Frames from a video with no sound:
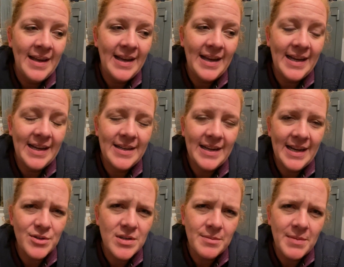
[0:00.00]
And
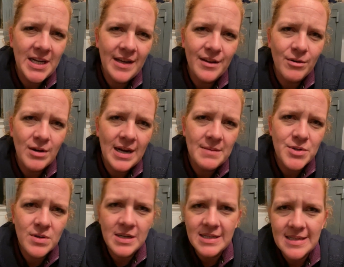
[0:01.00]
actually many other crimes,
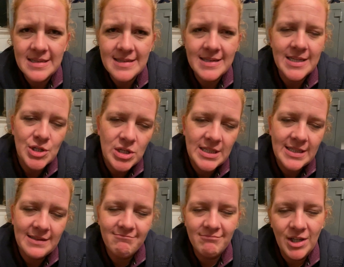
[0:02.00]
treason,
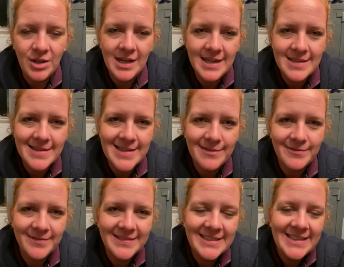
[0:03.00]
sedition, all kinds of stuff.
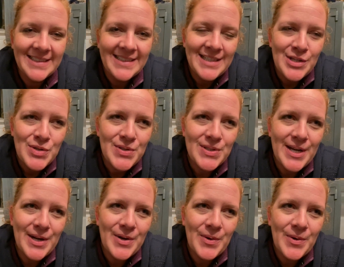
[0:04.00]

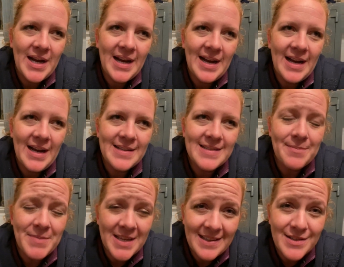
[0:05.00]
So
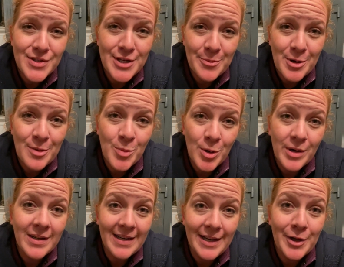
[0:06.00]
something that's super
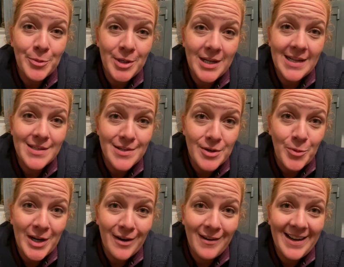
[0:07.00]
important, and I hope you guys are
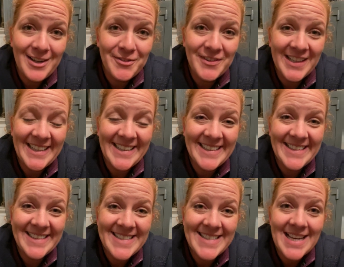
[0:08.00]
aware of,
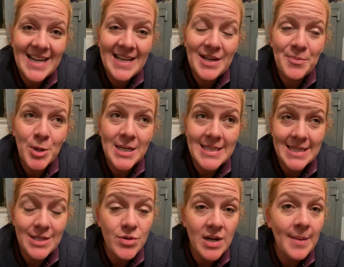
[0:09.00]
is
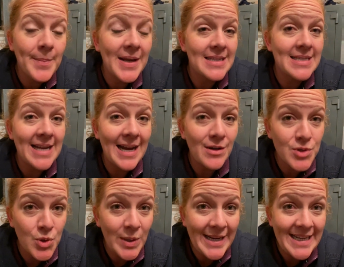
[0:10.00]
President Trump has now
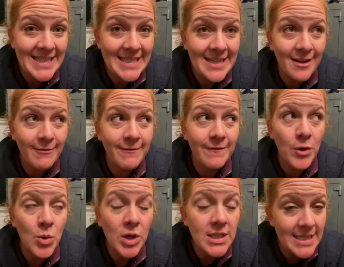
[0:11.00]
tweeted
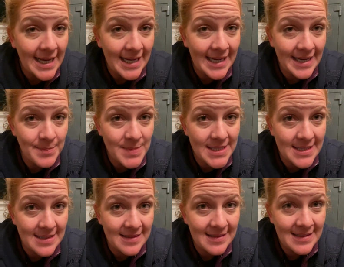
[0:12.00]
4 times.